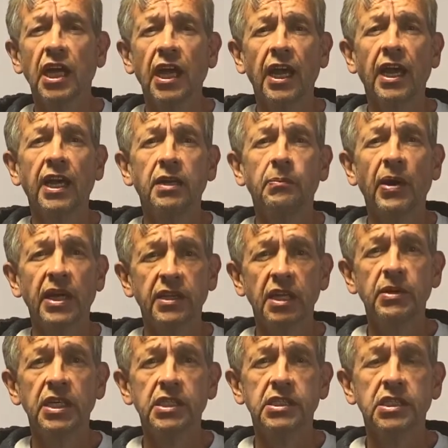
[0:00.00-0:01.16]
and
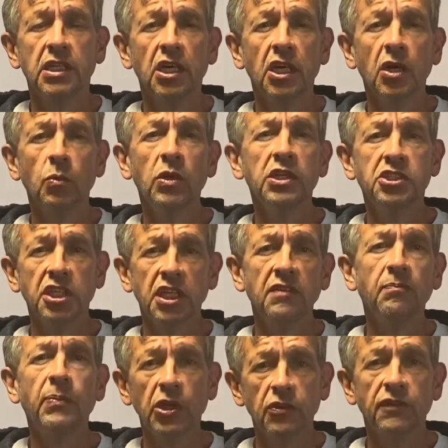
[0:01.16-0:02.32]
pandemics will achieve
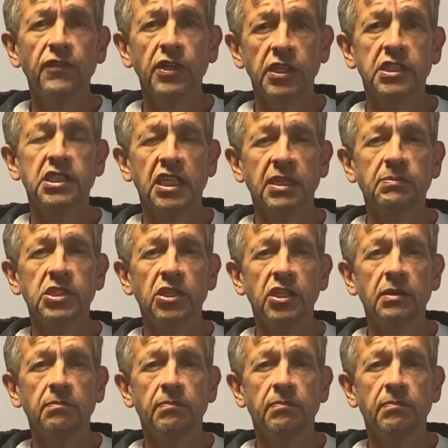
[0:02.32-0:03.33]
both at the same time.